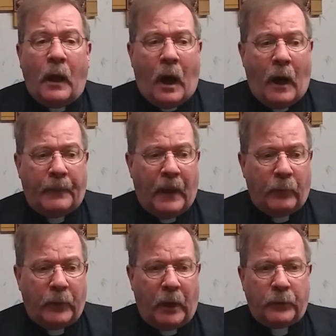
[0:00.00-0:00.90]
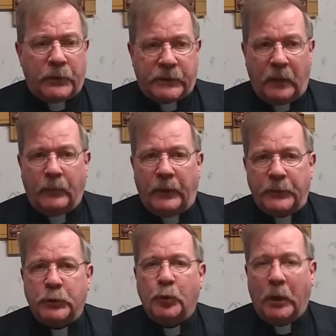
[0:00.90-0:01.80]
that we're not going to celebrate the
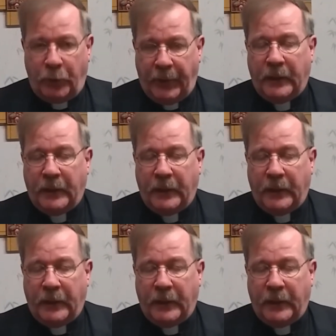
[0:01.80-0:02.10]
200th